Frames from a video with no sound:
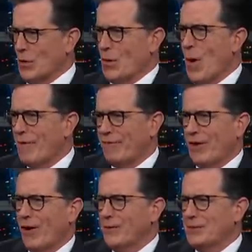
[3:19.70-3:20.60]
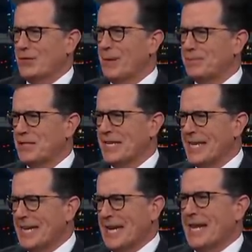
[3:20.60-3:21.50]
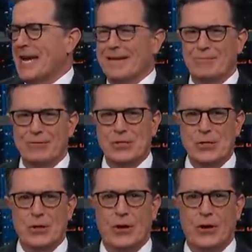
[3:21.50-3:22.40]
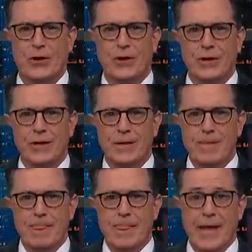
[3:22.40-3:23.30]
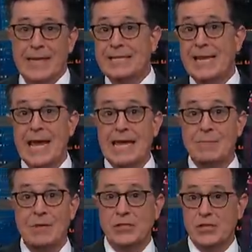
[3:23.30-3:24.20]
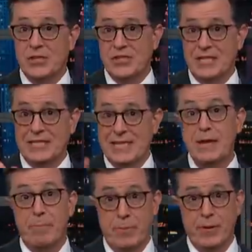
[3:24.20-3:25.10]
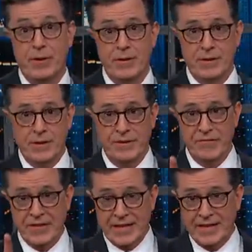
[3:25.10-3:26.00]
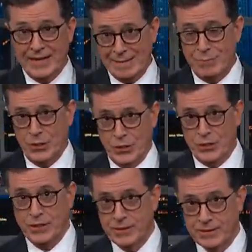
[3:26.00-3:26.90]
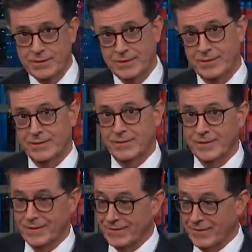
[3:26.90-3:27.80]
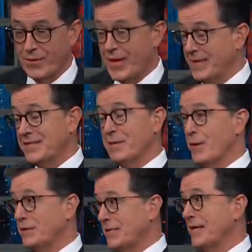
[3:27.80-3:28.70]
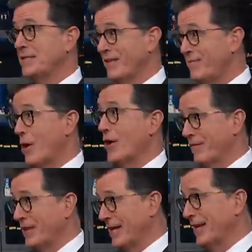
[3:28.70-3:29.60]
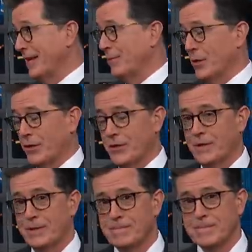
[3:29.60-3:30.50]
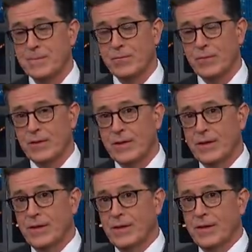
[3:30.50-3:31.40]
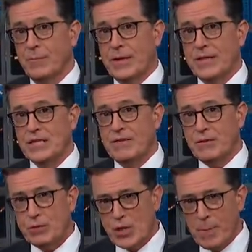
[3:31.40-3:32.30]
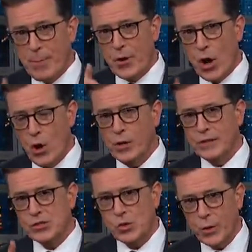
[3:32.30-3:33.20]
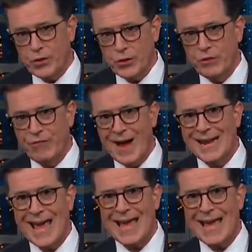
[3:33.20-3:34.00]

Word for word: or quaffle always drops the gidley, I don't sure and his name is just the tip of the Gidleyberg. Though that is the most sensitive part of the Gidleyberg. Because if you jump on Hogan's Twitter, you'll find